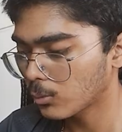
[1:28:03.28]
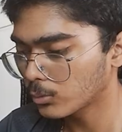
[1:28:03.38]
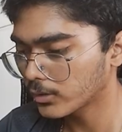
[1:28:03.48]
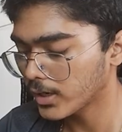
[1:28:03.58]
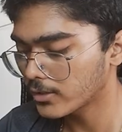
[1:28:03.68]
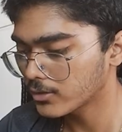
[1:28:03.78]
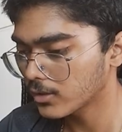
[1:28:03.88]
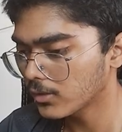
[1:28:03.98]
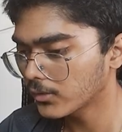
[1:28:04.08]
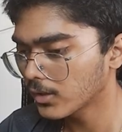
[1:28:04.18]
to
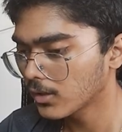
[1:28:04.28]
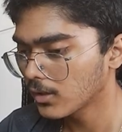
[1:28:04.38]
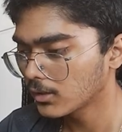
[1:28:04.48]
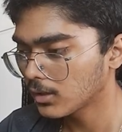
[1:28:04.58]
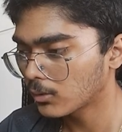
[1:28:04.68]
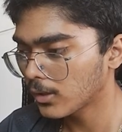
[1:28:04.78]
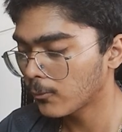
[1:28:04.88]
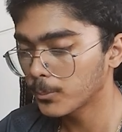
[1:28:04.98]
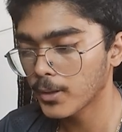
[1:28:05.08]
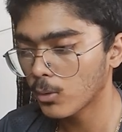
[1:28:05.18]
credentials. Now there would
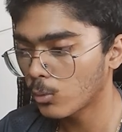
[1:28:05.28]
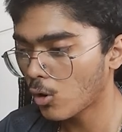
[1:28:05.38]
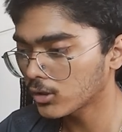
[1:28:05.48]
be a OAuth